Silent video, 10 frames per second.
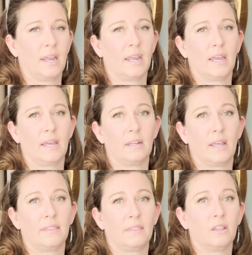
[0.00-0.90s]
and
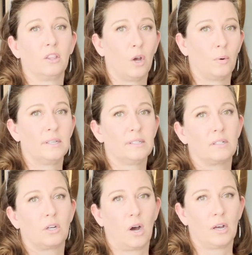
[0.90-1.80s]
at the
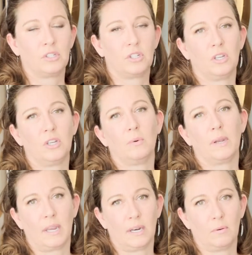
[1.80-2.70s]
lowest cost to you
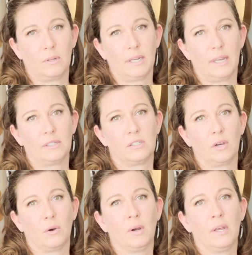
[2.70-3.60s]
annually. So